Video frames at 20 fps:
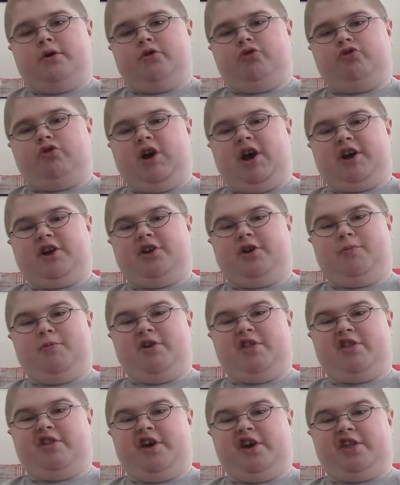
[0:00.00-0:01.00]
Track number
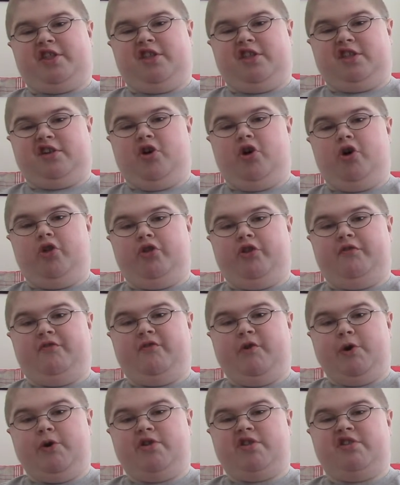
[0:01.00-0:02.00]
6 is called The
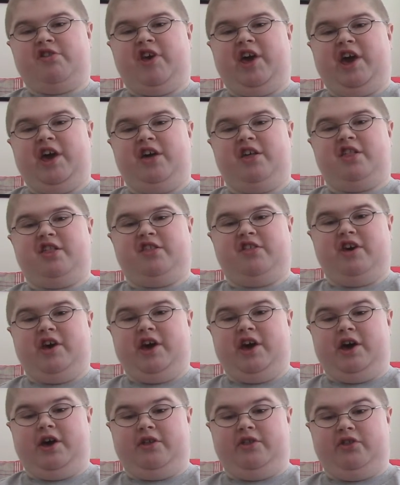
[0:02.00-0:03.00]
First Taste,
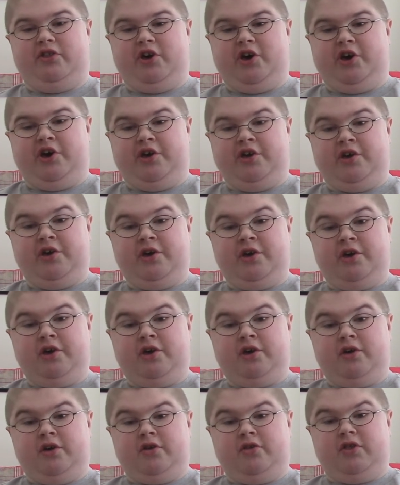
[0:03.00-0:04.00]
and
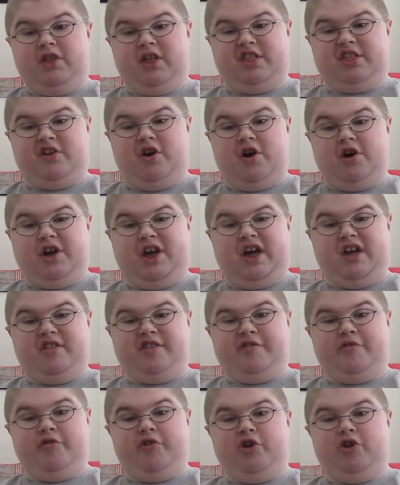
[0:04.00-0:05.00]
this song has
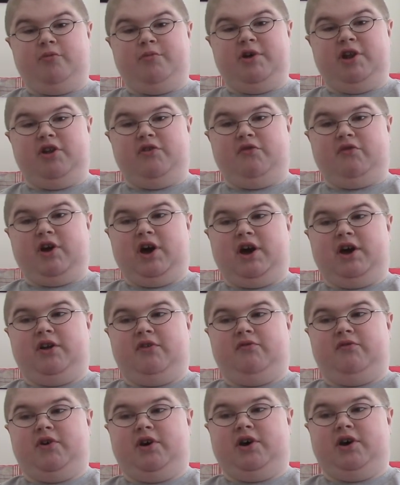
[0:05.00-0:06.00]
a little bit of kind of